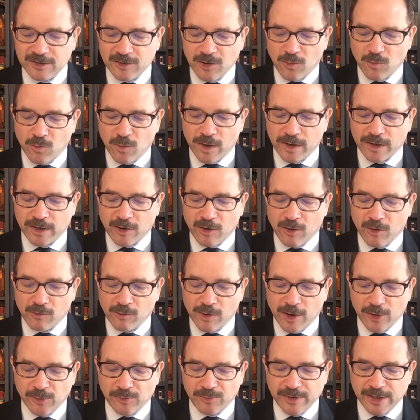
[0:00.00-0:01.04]
don't want to go
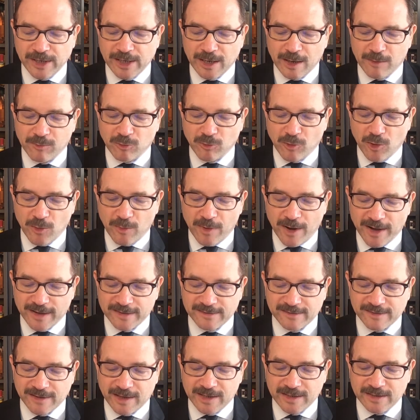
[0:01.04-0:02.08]
around beating up
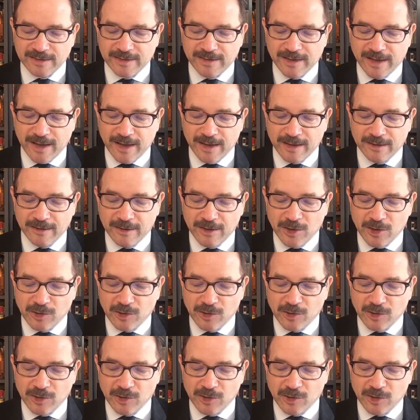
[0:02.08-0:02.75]
robots night and day,